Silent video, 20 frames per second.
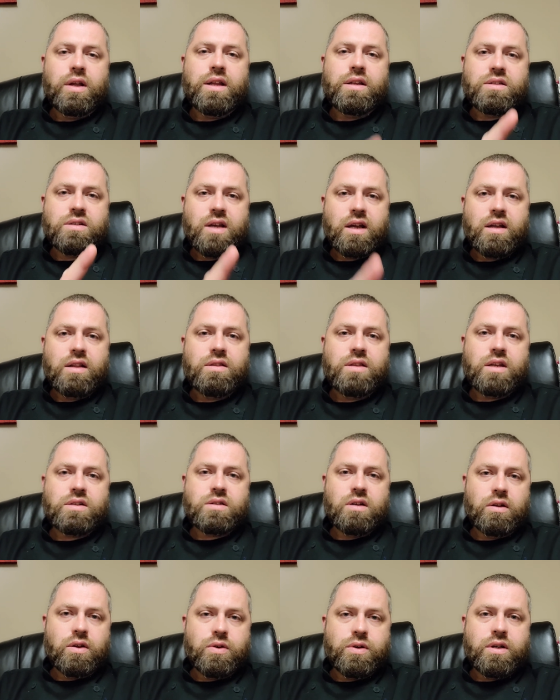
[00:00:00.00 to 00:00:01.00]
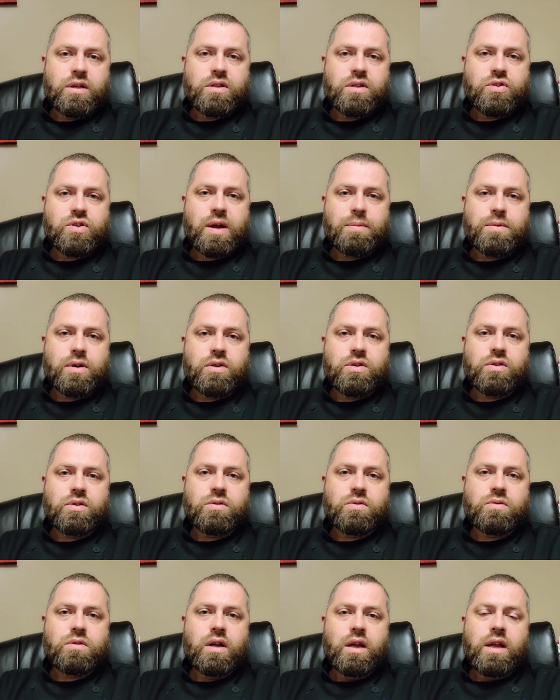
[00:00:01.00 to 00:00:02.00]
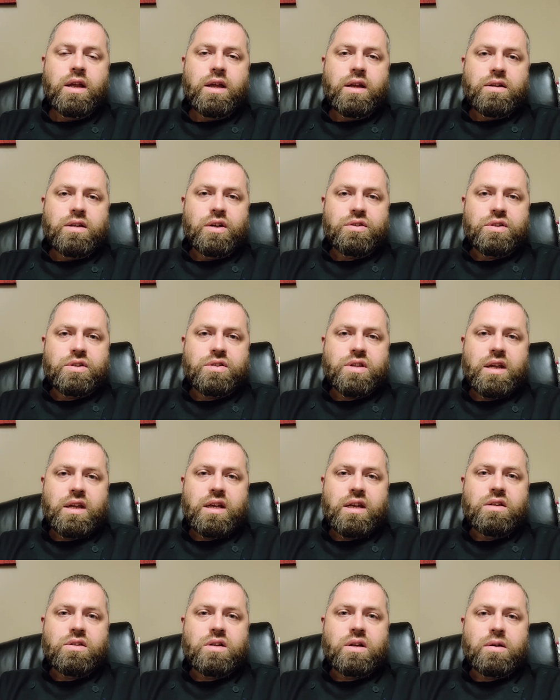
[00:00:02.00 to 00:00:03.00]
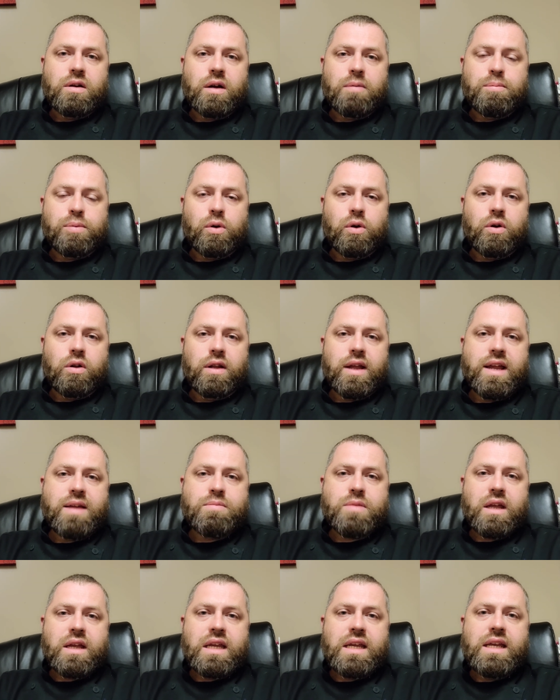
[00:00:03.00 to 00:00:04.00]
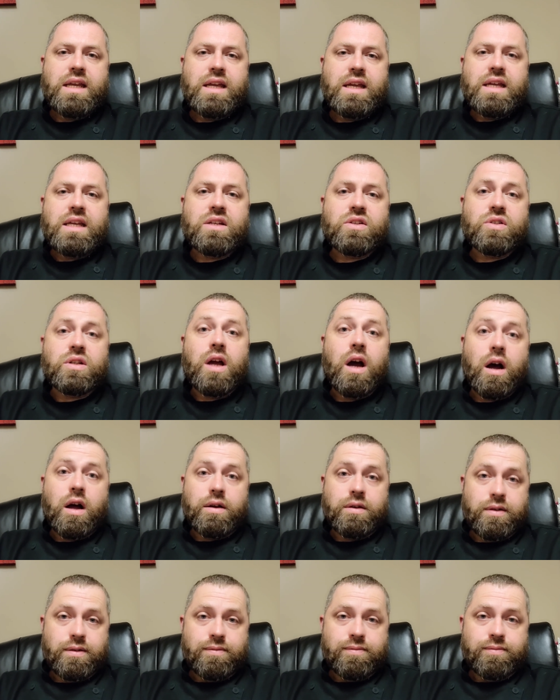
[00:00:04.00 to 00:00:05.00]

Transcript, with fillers: In Second Thessalonians chapter 2 tells us that he is going to proclaim that he is God.